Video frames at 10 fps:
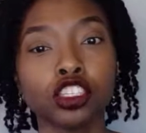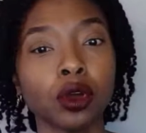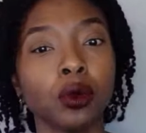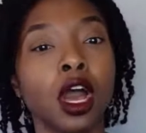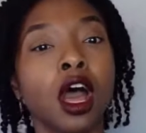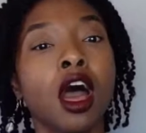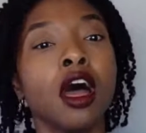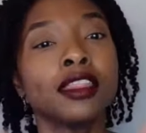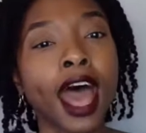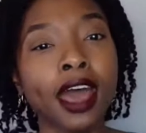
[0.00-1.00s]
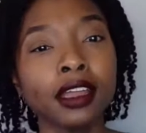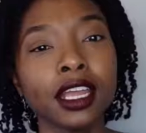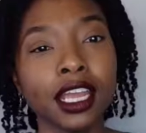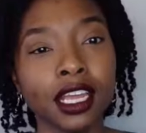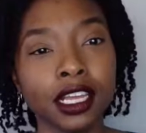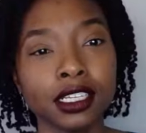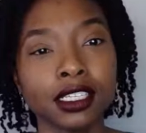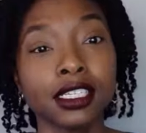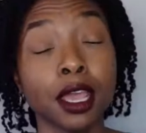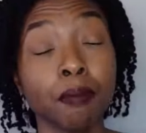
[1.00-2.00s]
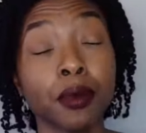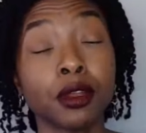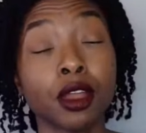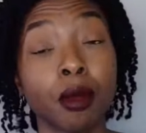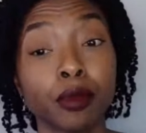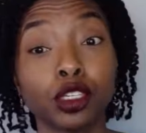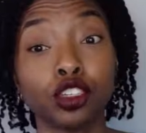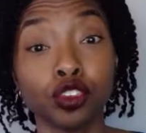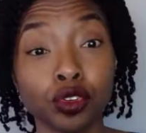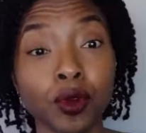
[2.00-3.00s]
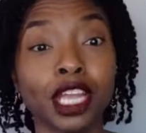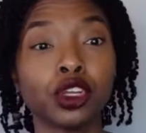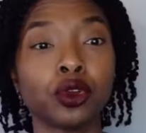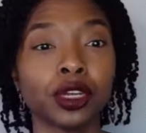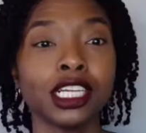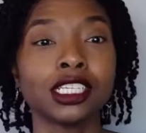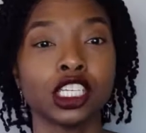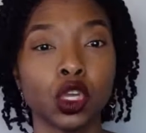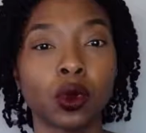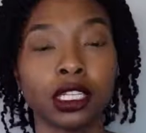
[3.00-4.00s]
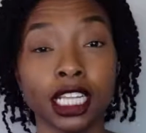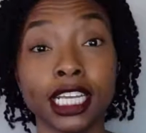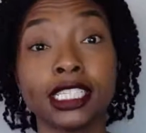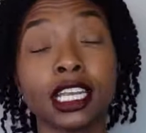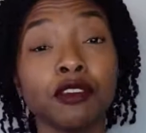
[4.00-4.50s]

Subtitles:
So that is tip number 2, increase your leads.